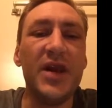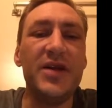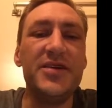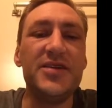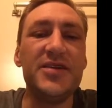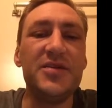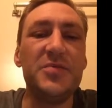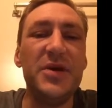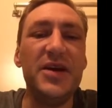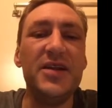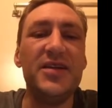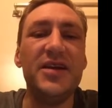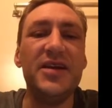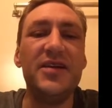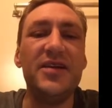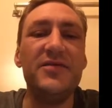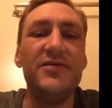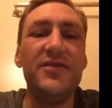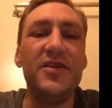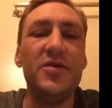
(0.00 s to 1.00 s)
Just be
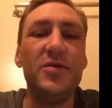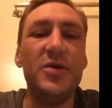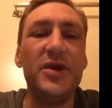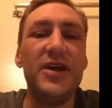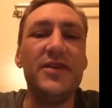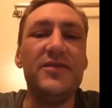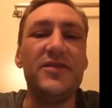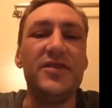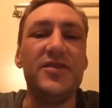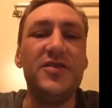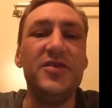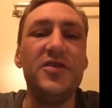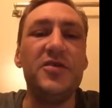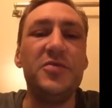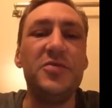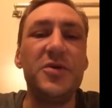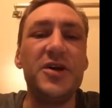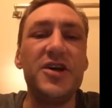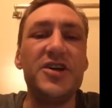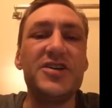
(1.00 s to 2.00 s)
thankful we have a
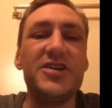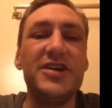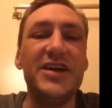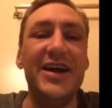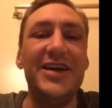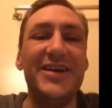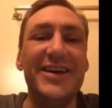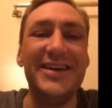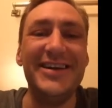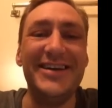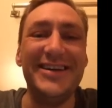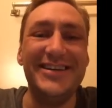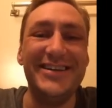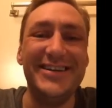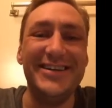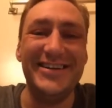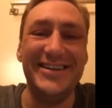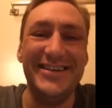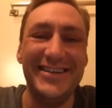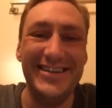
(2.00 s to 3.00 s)
toothbrush.
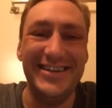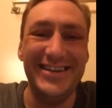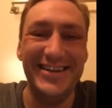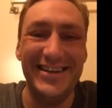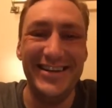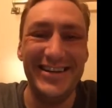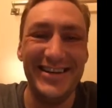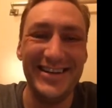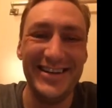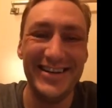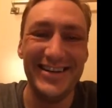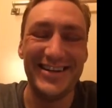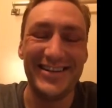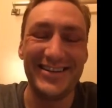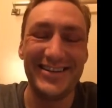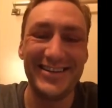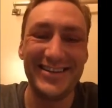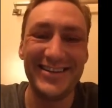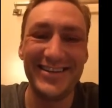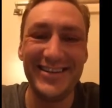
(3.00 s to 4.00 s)

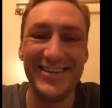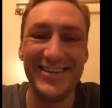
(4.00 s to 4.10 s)
Yes.